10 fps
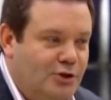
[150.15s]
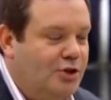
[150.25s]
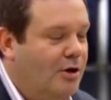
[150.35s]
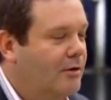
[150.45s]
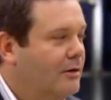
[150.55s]

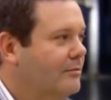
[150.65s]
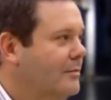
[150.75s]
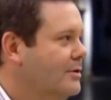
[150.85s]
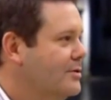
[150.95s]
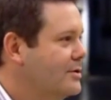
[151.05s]
Chocolate
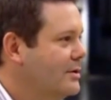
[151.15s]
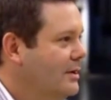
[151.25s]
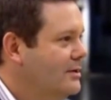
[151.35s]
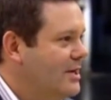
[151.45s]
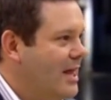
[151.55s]
mousse.
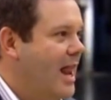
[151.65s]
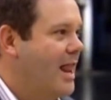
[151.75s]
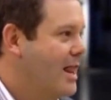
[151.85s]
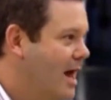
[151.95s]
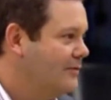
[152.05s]
So you
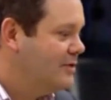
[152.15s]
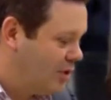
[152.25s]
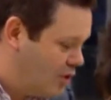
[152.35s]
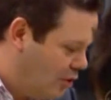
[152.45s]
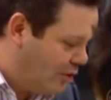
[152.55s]
love to
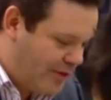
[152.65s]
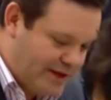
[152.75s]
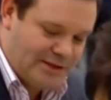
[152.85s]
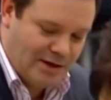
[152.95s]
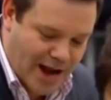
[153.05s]
cook
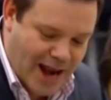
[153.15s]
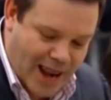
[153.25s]
things like